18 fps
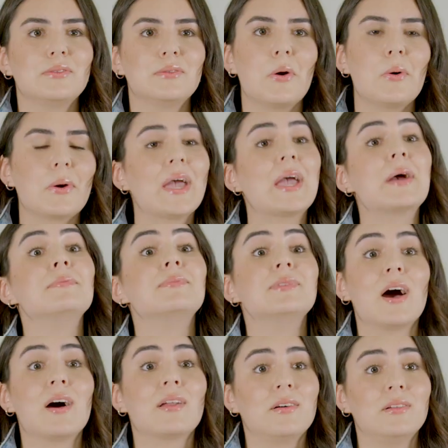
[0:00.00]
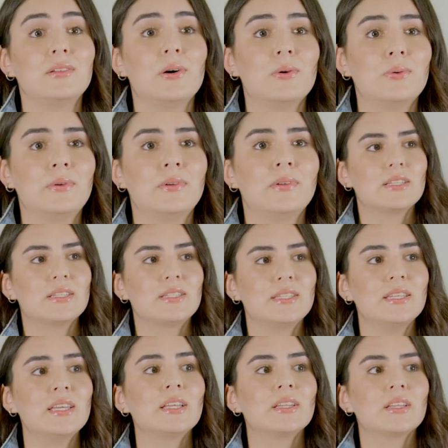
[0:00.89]
okay, I'm not alone.
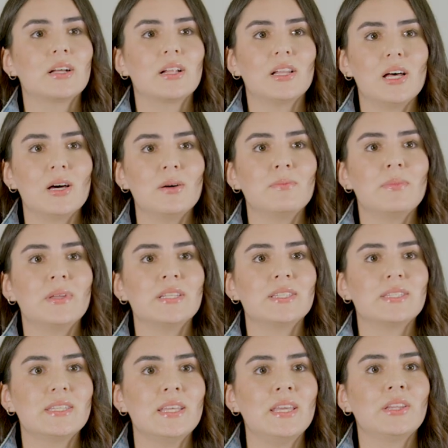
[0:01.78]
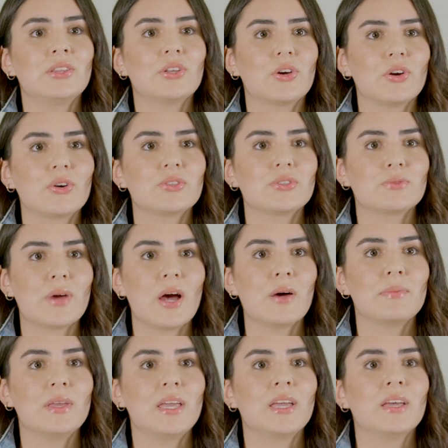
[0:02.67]
Seeing the club and seeing the girls
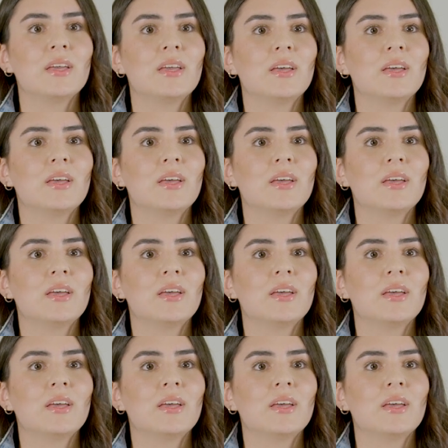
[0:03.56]
around me